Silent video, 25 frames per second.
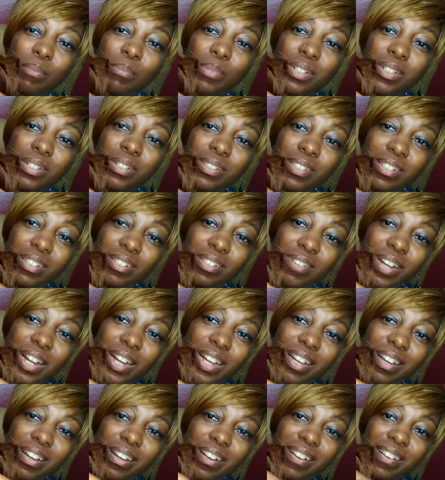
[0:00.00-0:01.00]
because this right
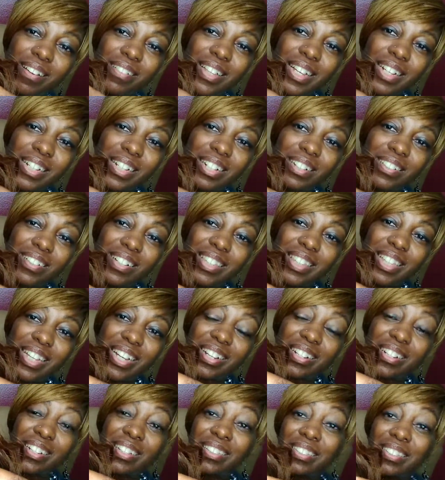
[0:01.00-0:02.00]
here, that color right
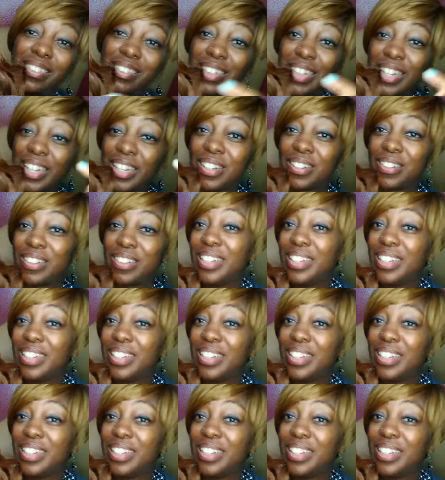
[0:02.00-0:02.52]
there, and it's like